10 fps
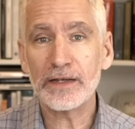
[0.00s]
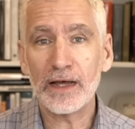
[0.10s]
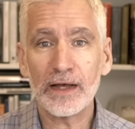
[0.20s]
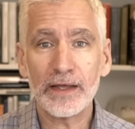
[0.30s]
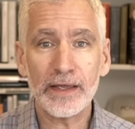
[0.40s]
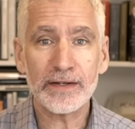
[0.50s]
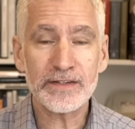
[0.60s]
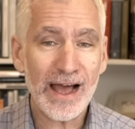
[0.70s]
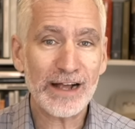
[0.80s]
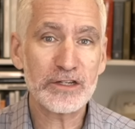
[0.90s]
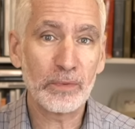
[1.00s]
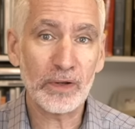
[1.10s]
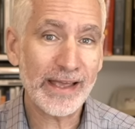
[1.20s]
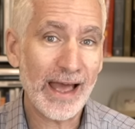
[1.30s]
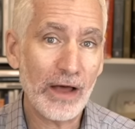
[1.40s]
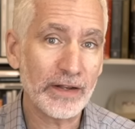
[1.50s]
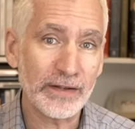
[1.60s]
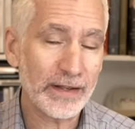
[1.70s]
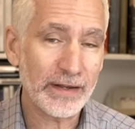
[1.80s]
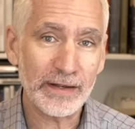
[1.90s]
a taxable account
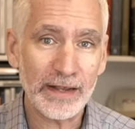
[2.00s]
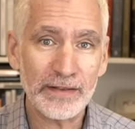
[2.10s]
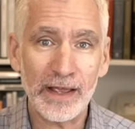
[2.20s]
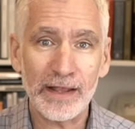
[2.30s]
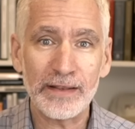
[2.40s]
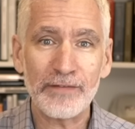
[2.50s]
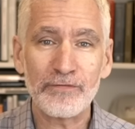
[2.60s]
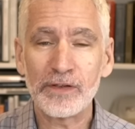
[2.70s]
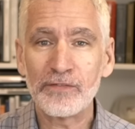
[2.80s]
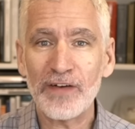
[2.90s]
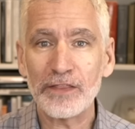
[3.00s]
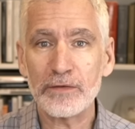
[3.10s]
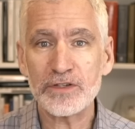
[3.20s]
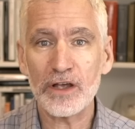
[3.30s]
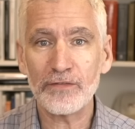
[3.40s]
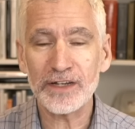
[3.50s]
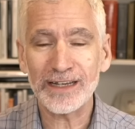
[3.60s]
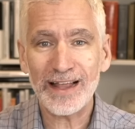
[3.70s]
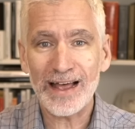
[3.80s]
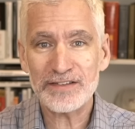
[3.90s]
and they found themselves in a
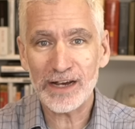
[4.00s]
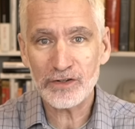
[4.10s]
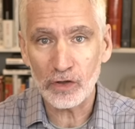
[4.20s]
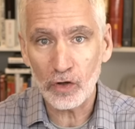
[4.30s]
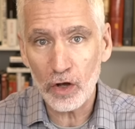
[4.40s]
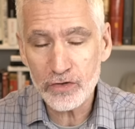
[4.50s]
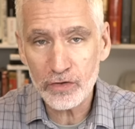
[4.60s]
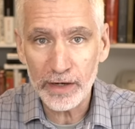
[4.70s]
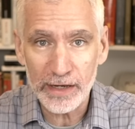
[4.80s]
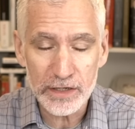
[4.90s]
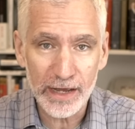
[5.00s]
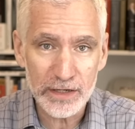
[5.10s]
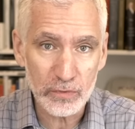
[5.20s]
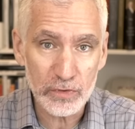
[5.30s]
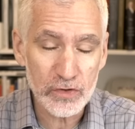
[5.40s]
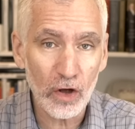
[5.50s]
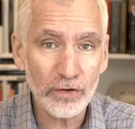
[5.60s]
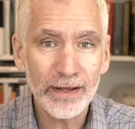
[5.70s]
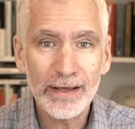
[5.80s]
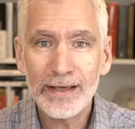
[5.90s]
class action lawsuit as a
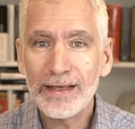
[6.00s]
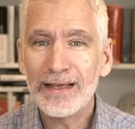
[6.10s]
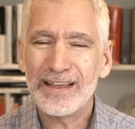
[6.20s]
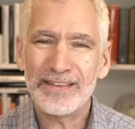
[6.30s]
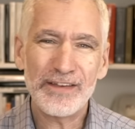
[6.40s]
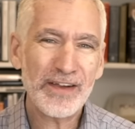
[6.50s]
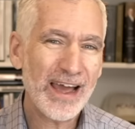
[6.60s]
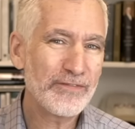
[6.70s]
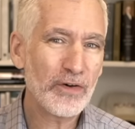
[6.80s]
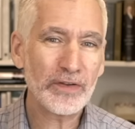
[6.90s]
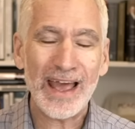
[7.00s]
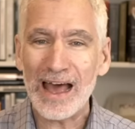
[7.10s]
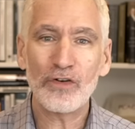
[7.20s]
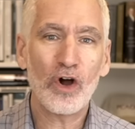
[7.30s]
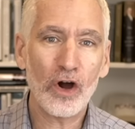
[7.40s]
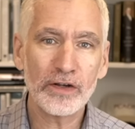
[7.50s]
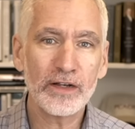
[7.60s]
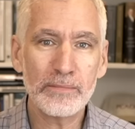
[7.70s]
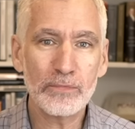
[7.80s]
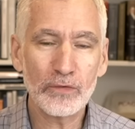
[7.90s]
result. They've kind of only
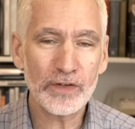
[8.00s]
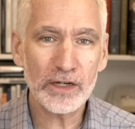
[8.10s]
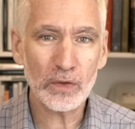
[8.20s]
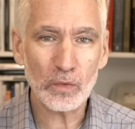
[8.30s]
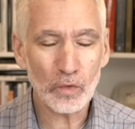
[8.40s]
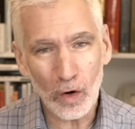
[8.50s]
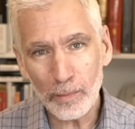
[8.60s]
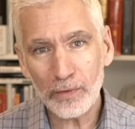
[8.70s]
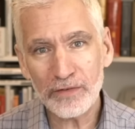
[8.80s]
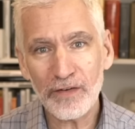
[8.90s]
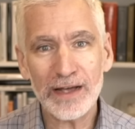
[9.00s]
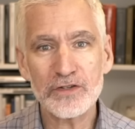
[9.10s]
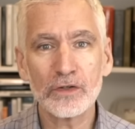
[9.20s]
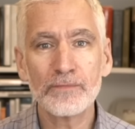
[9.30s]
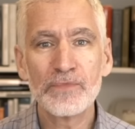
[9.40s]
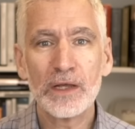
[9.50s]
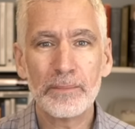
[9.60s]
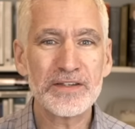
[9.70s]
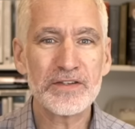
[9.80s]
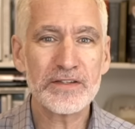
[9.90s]
half-heartedly moved into the robo-advisor
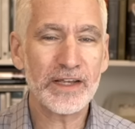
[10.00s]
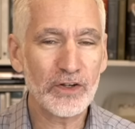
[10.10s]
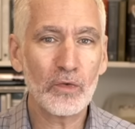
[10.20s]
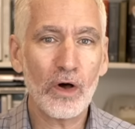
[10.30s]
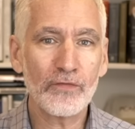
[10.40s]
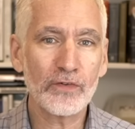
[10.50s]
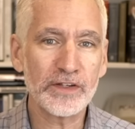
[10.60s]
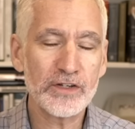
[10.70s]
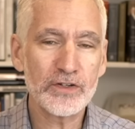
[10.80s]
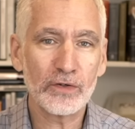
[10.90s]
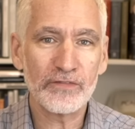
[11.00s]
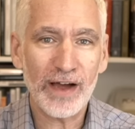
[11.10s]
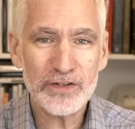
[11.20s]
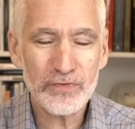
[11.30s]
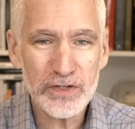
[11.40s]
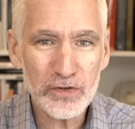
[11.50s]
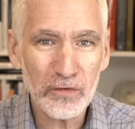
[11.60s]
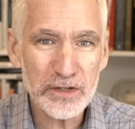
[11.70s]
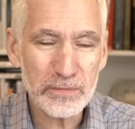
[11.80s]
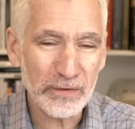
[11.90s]
business. They do offer digital advisory
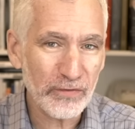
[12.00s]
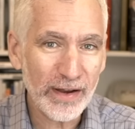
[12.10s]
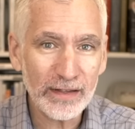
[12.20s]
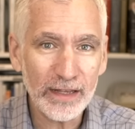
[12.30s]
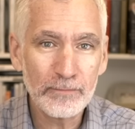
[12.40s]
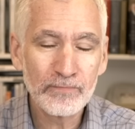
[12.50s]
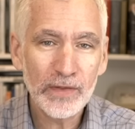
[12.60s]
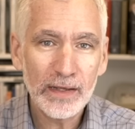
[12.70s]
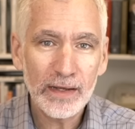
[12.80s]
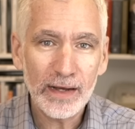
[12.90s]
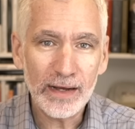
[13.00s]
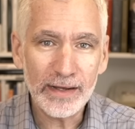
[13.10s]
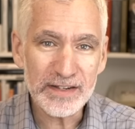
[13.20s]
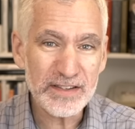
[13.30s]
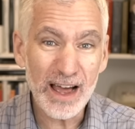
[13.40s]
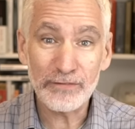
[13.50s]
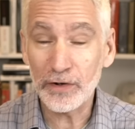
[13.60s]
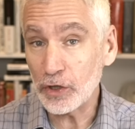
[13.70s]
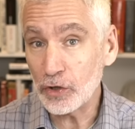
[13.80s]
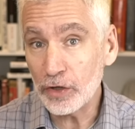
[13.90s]
service, but frankly, it's not
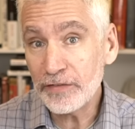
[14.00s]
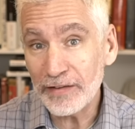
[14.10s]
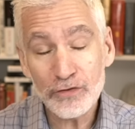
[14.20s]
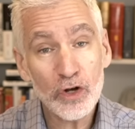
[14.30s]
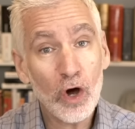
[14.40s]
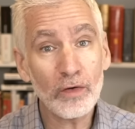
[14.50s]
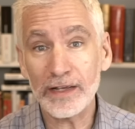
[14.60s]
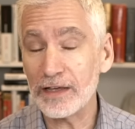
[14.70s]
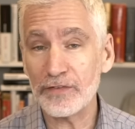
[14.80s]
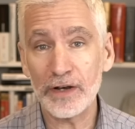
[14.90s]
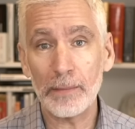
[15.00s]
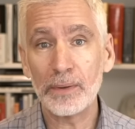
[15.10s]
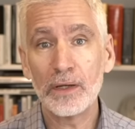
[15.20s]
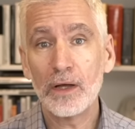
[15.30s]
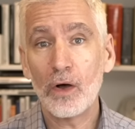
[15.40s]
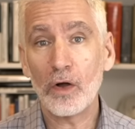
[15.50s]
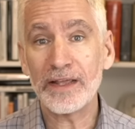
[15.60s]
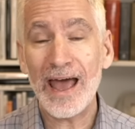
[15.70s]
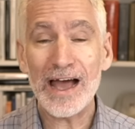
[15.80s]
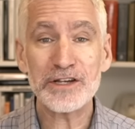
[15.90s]
very good. They've totally given up on
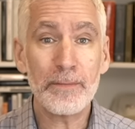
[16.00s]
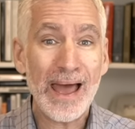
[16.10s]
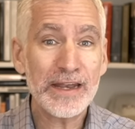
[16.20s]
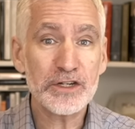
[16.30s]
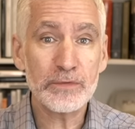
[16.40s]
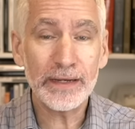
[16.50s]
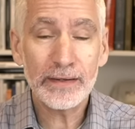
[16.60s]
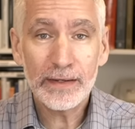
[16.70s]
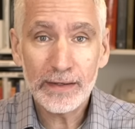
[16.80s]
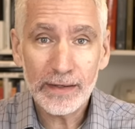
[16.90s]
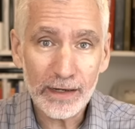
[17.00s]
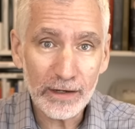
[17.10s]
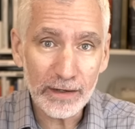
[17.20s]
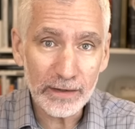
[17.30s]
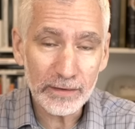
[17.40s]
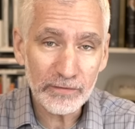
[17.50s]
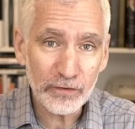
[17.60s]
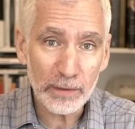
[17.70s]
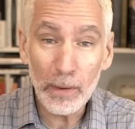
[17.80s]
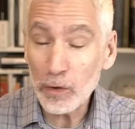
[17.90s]
cash management for
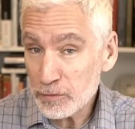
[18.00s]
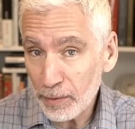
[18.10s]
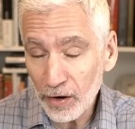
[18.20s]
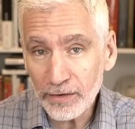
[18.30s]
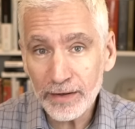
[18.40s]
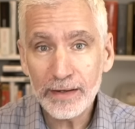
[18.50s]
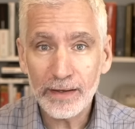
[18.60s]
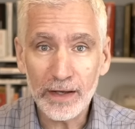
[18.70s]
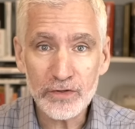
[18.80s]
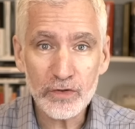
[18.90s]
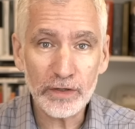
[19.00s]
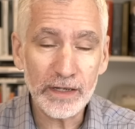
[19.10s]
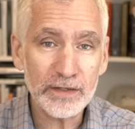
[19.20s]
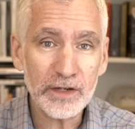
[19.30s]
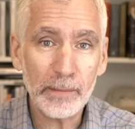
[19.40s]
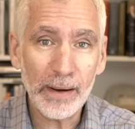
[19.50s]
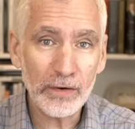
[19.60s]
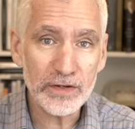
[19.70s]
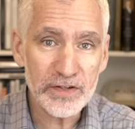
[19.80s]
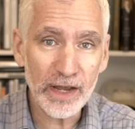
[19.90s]
the most part, certainly as compared
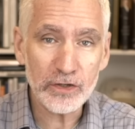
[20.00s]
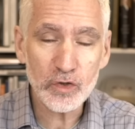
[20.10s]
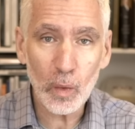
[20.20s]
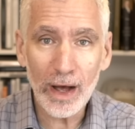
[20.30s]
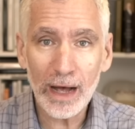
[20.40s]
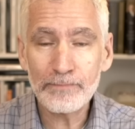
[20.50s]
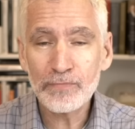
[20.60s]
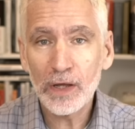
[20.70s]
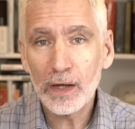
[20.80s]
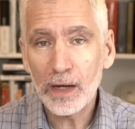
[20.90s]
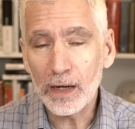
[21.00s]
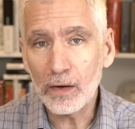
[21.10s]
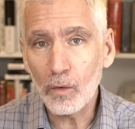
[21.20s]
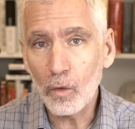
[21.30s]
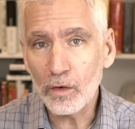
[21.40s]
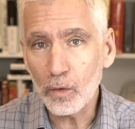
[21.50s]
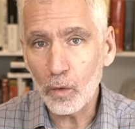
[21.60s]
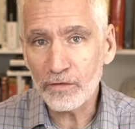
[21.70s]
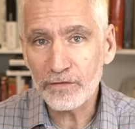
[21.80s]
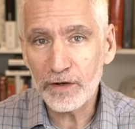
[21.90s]
to, say, a Schwab
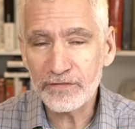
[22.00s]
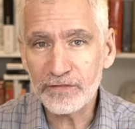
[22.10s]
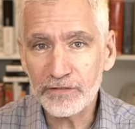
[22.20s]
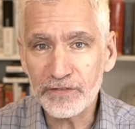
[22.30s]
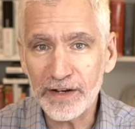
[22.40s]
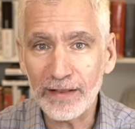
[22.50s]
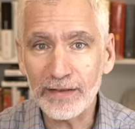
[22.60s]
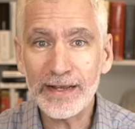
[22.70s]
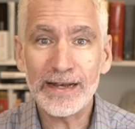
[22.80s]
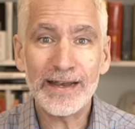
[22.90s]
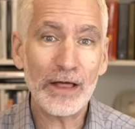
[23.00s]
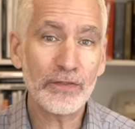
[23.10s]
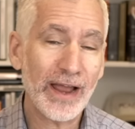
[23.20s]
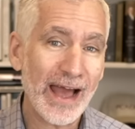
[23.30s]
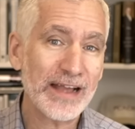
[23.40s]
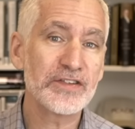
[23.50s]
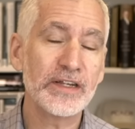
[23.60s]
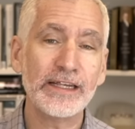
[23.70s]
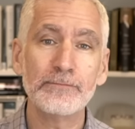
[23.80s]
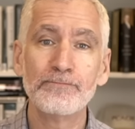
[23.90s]
or Fidelity. And now they're
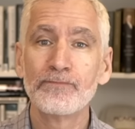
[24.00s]
exiting,